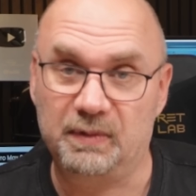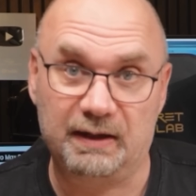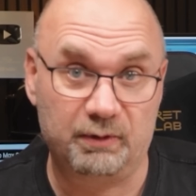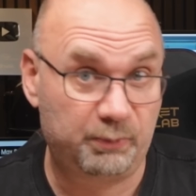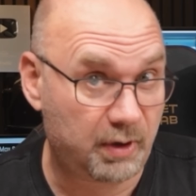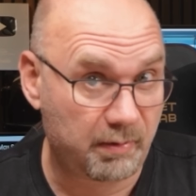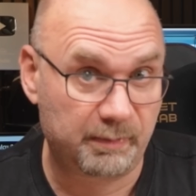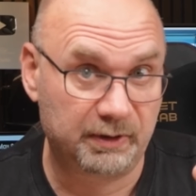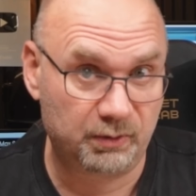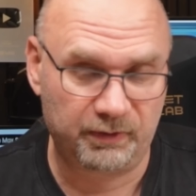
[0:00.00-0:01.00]
I will
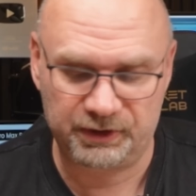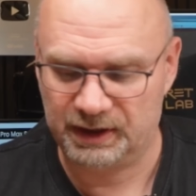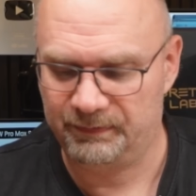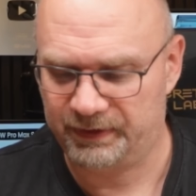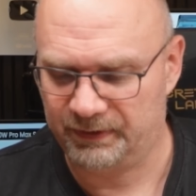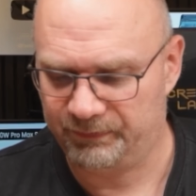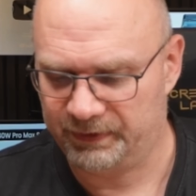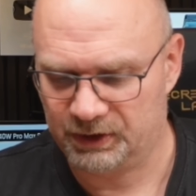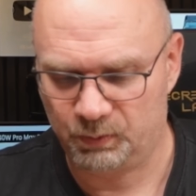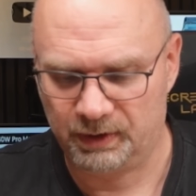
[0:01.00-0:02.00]
probably do the same thing for
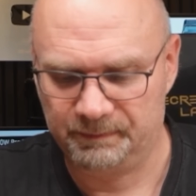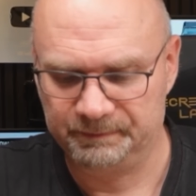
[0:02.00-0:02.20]
this one.